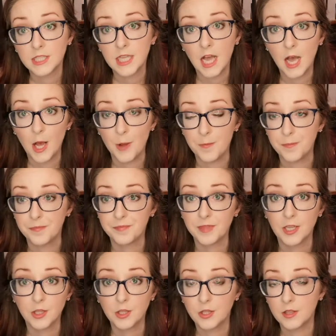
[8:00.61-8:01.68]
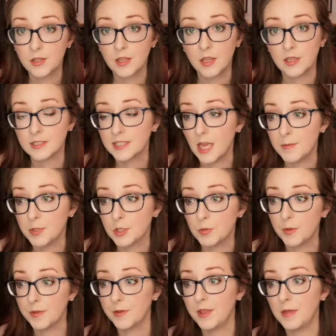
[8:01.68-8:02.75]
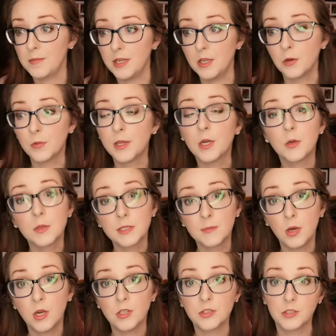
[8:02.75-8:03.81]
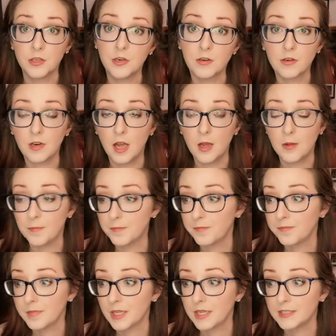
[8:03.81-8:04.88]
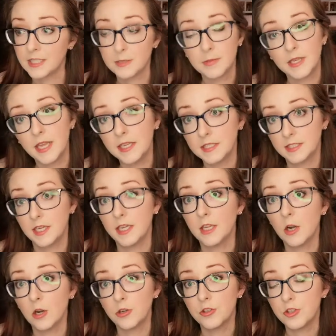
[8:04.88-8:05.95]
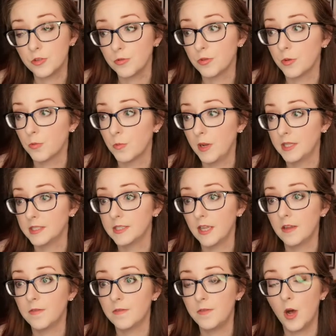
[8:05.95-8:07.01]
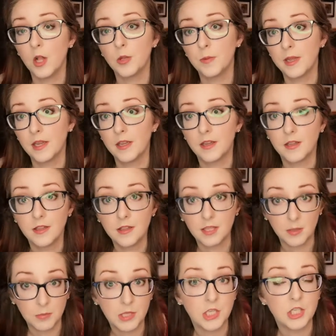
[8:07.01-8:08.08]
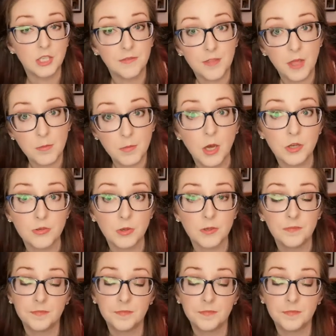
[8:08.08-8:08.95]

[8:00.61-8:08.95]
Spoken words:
the assignments, whether they be your reader response or your assessment case study, are due the Wednesday following the completion of that module.